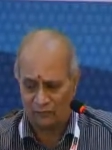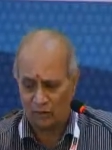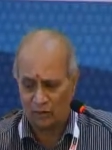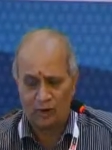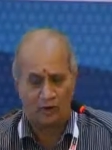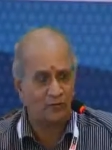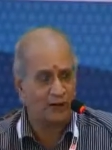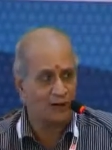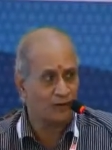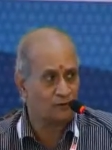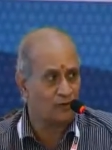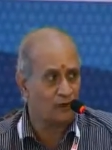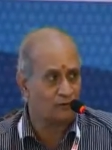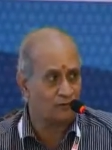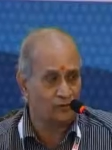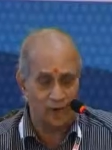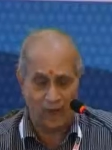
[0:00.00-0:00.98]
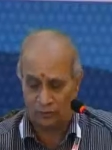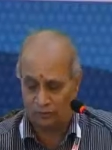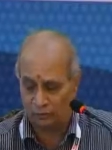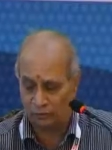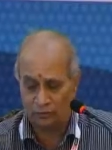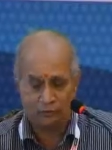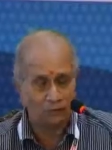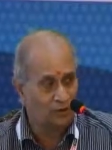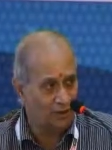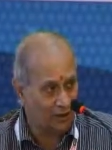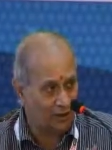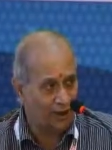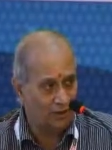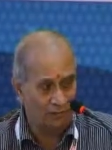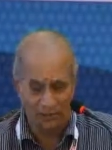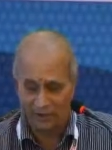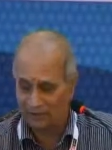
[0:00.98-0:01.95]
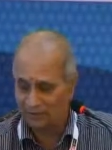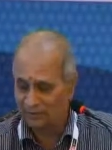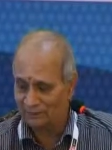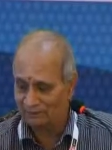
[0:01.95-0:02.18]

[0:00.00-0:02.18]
good governance what we like to adopt it.